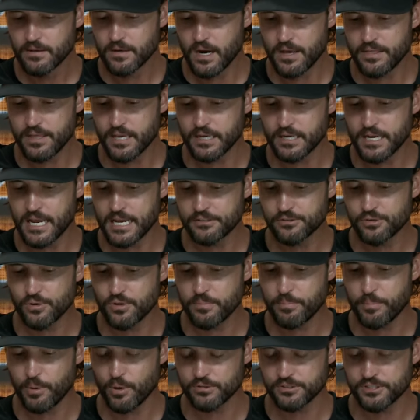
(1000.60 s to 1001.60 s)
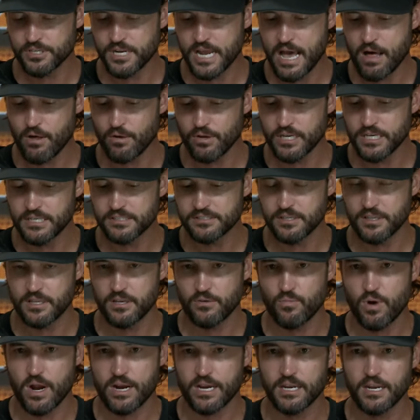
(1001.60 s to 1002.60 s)
I think nature of the personalities, and
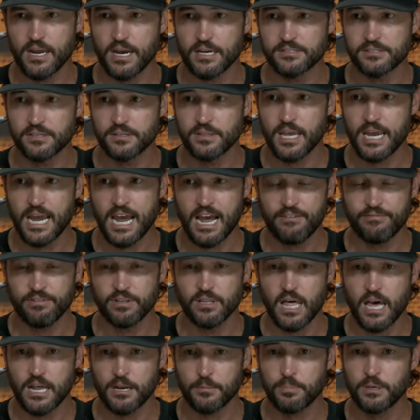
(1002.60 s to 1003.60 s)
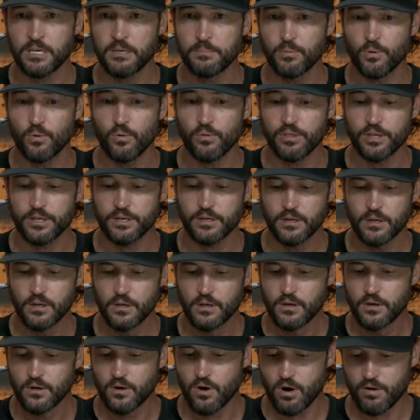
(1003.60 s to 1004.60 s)
then recognizing they have a lot of people that
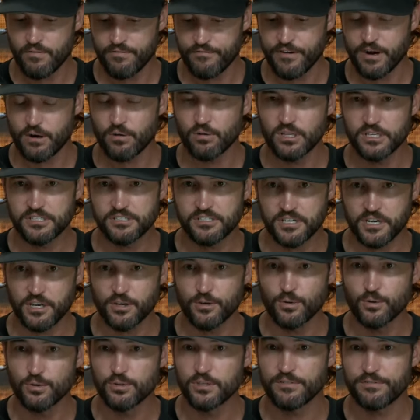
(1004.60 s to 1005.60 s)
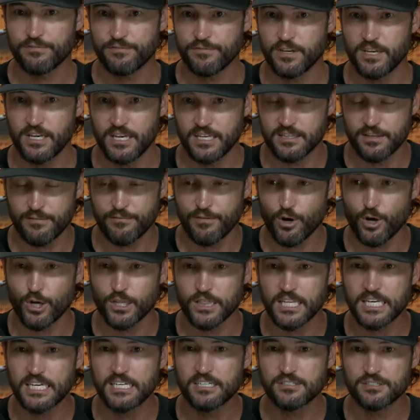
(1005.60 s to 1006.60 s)
are fairly skilled, if at the very
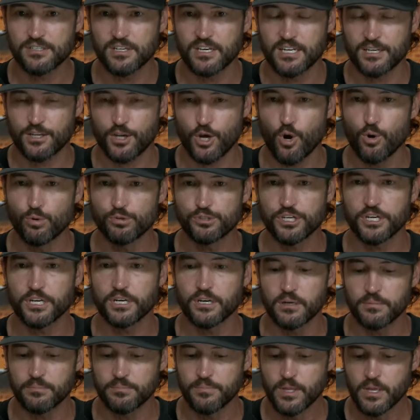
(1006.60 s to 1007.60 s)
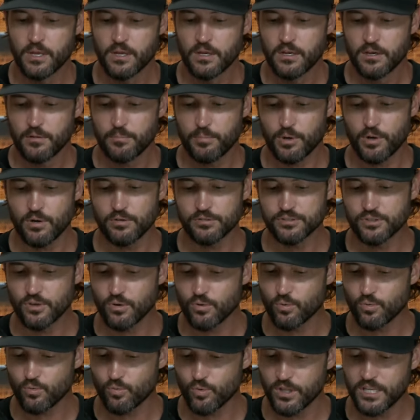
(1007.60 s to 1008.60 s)
least, at coaching them, but
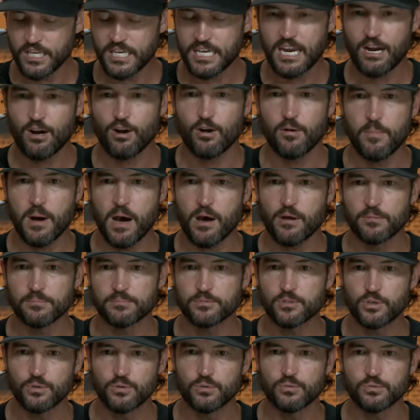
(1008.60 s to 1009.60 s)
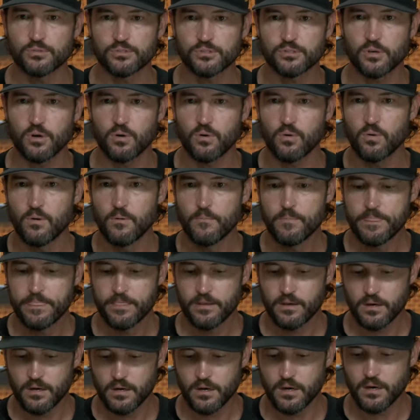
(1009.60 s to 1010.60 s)
also really care about them too. So
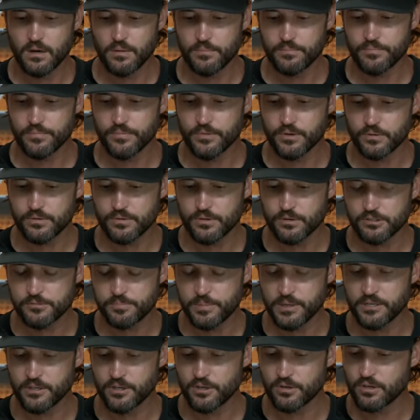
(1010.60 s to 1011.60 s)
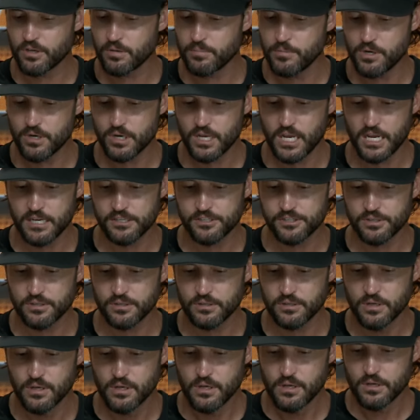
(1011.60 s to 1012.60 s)
there's been good
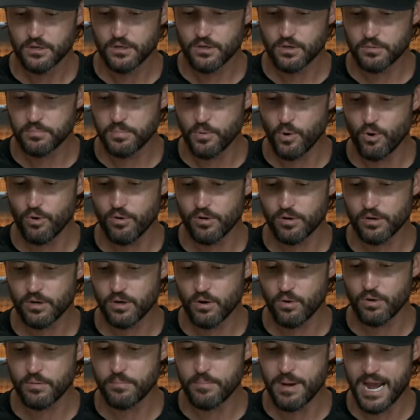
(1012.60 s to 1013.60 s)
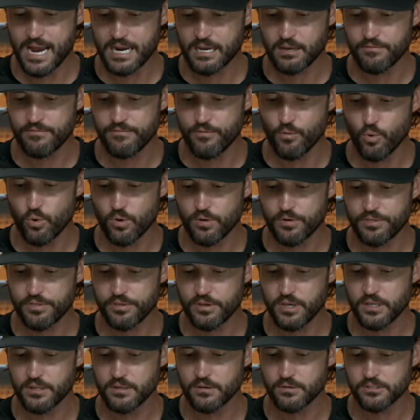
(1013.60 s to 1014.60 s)
communication, good going back and
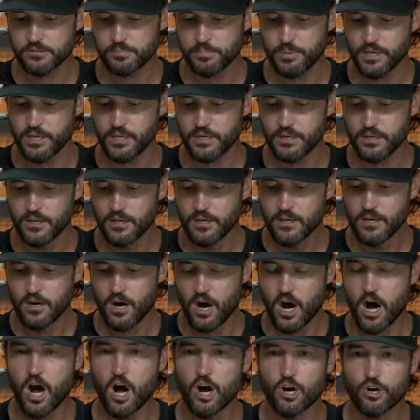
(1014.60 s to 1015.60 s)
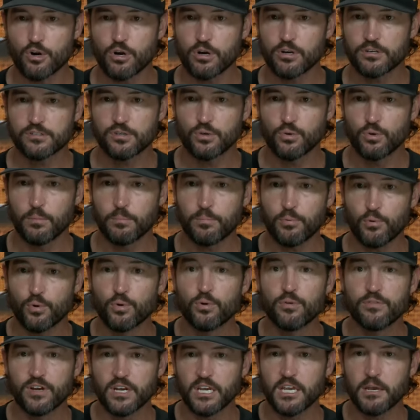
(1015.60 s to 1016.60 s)
forth, and there's been a hunger to
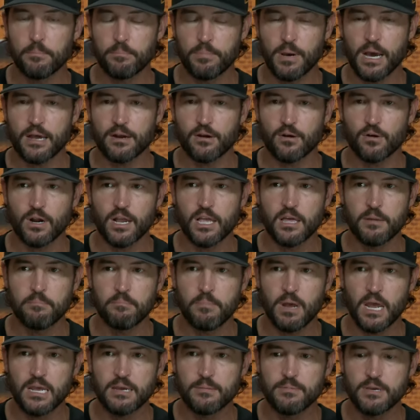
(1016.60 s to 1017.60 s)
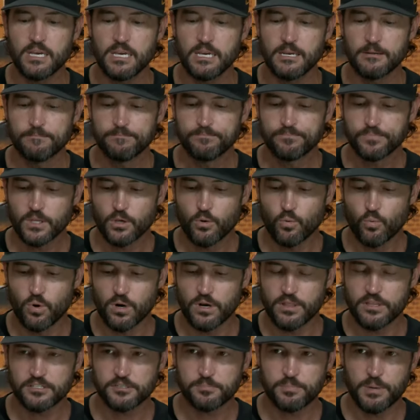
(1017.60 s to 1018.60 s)
improve and get better. And maybe
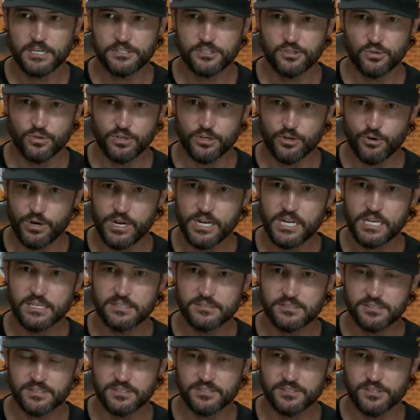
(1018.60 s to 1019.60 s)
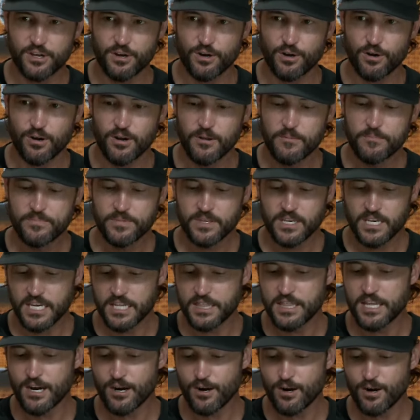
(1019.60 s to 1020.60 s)
one of the special ingredients
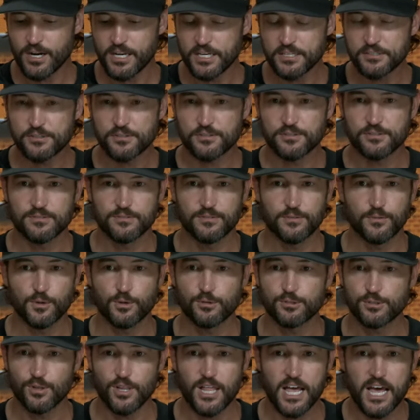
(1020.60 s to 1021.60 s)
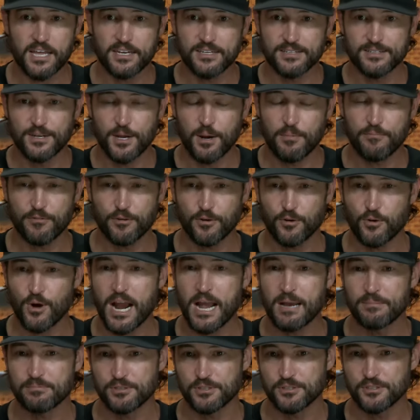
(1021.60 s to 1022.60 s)
there's a lot up for
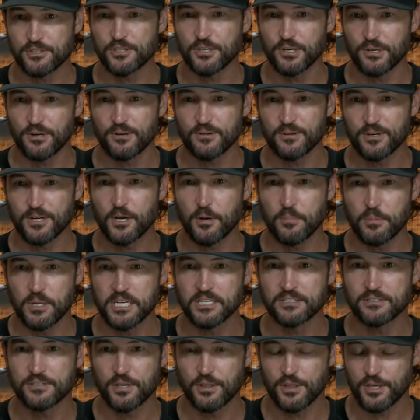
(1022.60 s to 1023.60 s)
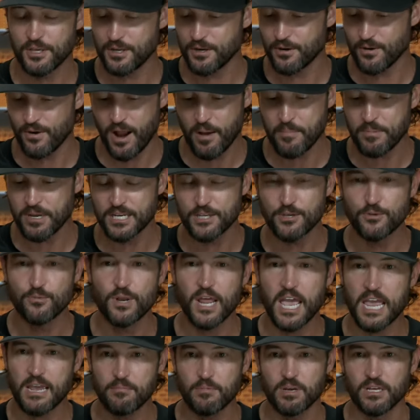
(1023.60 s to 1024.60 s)
grabs this year coming into the year. I mean, you
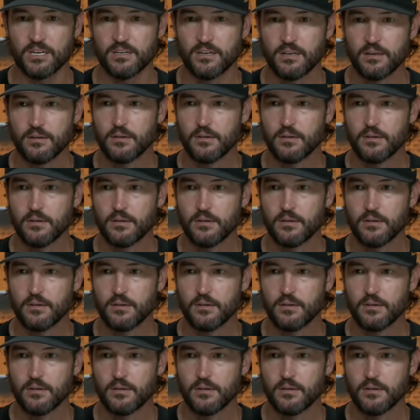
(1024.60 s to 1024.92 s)
name it.